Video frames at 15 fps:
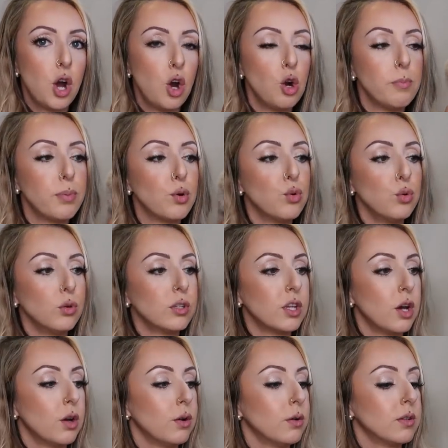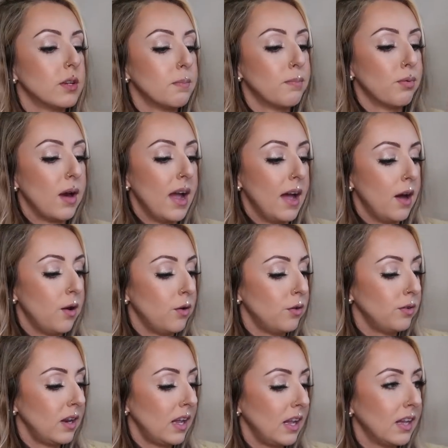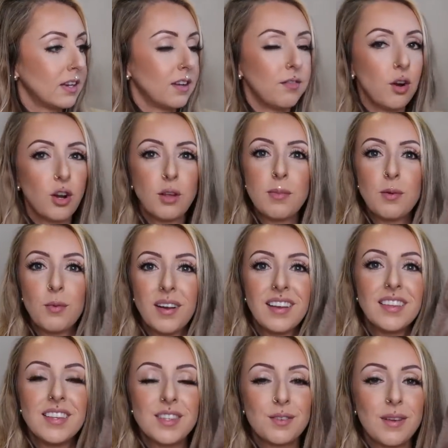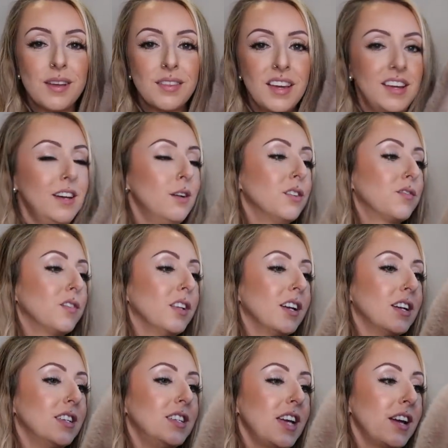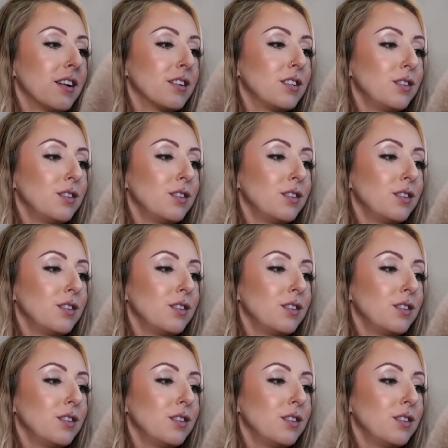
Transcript: taupe cool toned brown and I've already been wearing these around the house for like a day or